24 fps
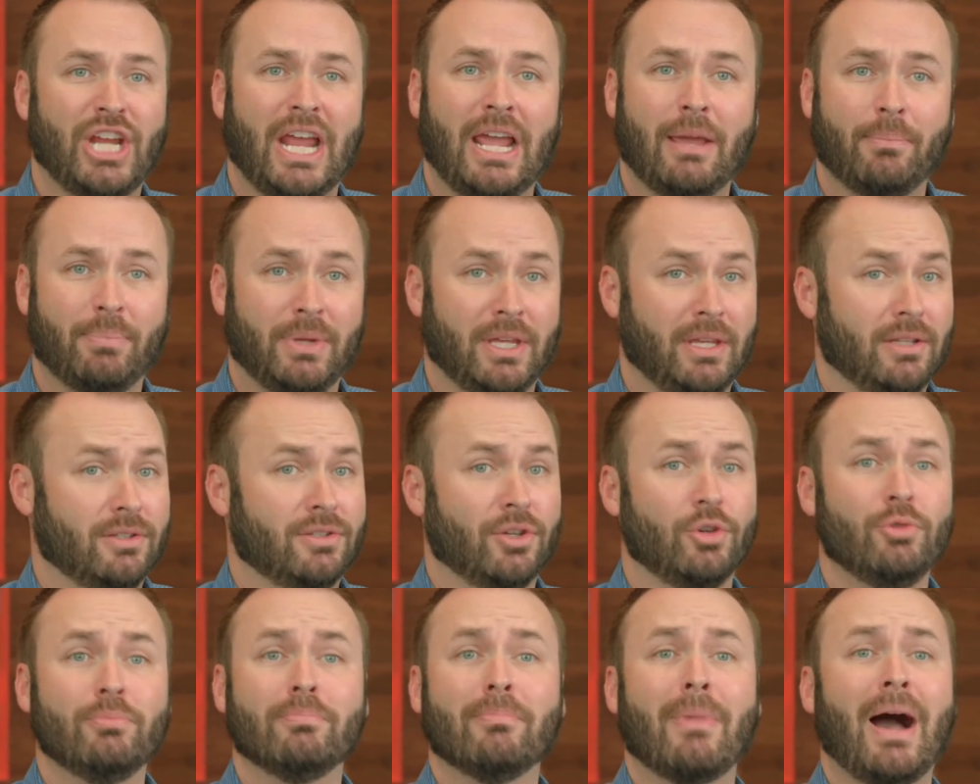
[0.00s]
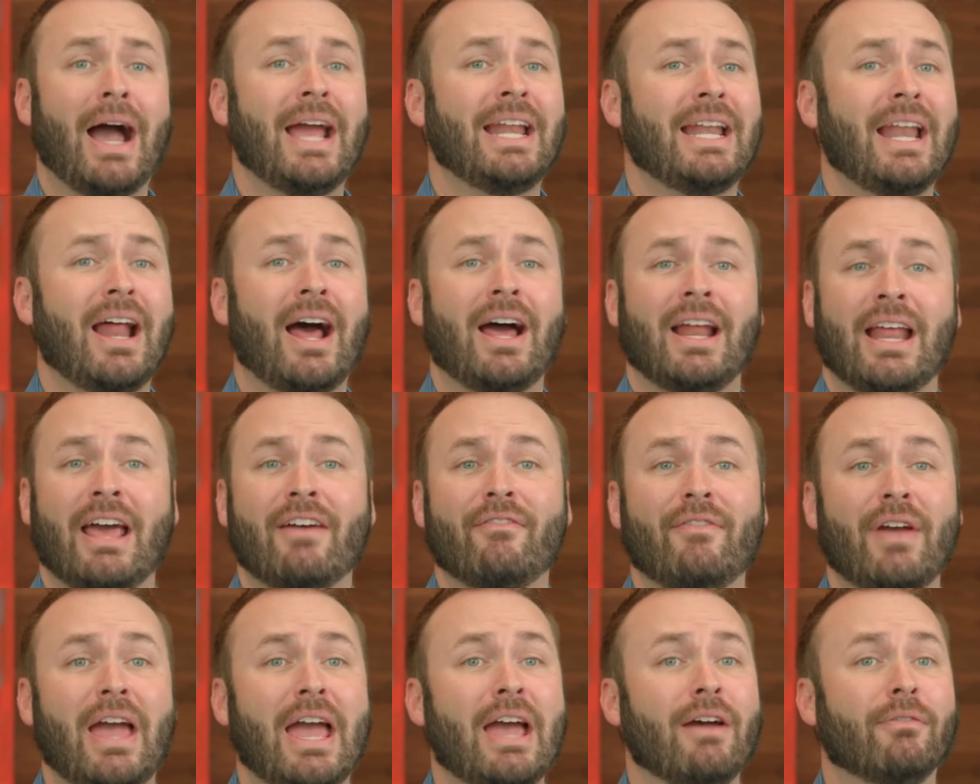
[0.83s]
champions who might not
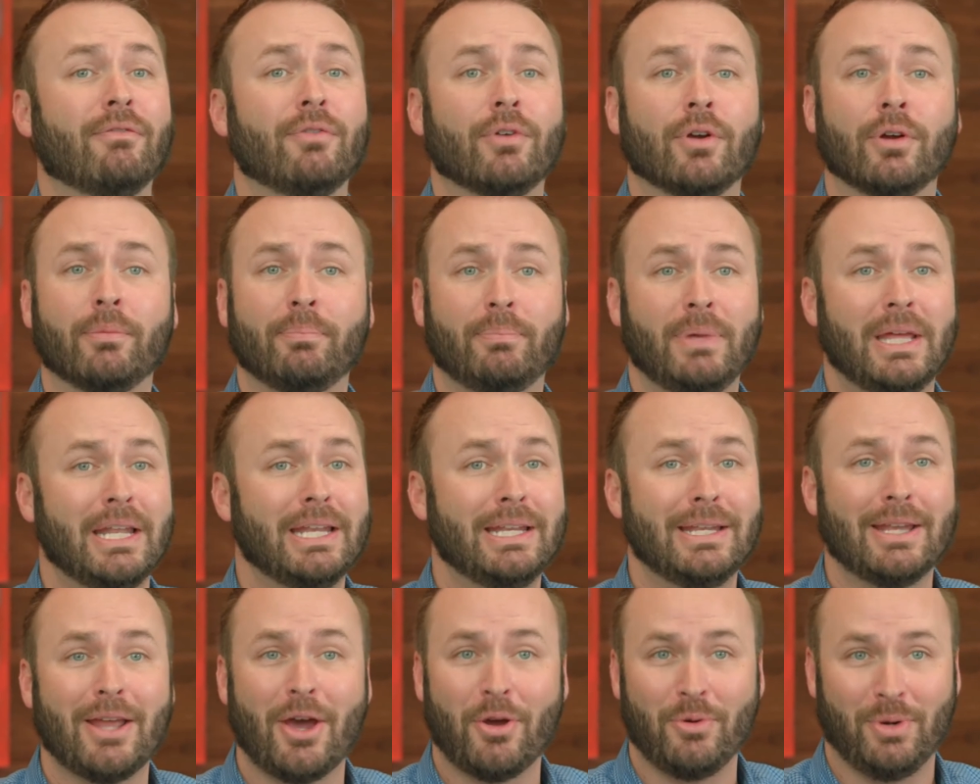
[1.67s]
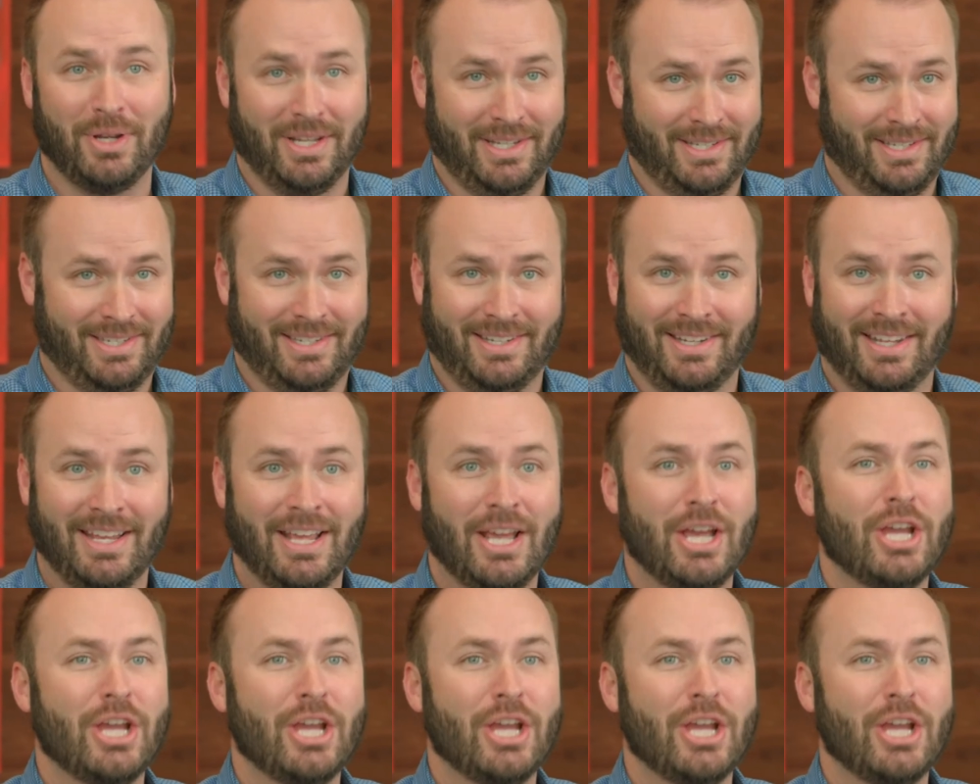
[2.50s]
have ever been noticed.